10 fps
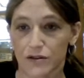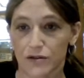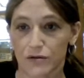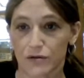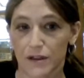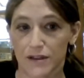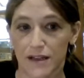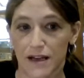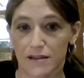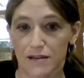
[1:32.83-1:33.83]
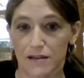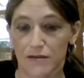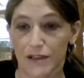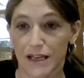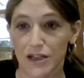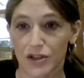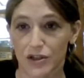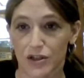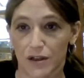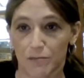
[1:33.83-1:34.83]
to assess the
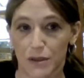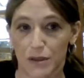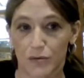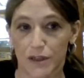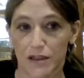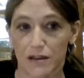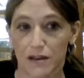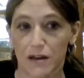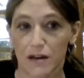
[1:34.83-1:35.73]
relationship between